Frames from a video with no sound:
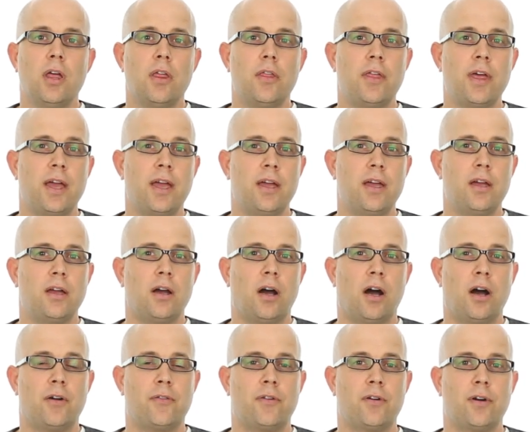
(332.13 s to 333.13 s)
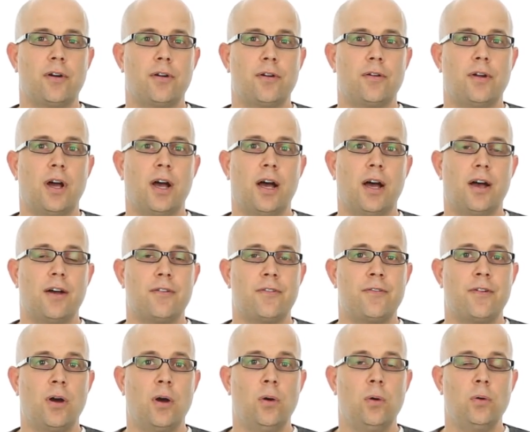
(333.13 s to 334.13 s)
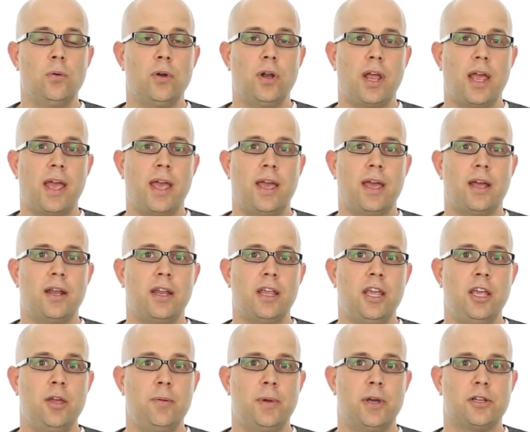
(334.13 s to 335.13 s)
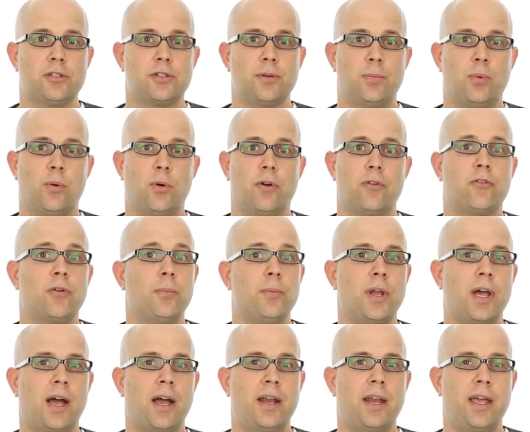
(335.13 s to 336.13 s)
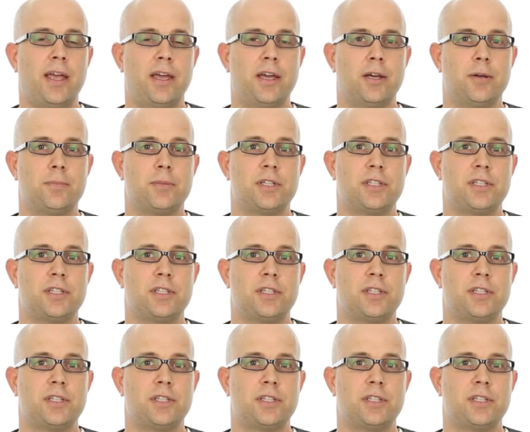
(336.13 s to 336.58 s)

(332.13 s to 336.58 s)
They offer phone and email support from 9 a.m.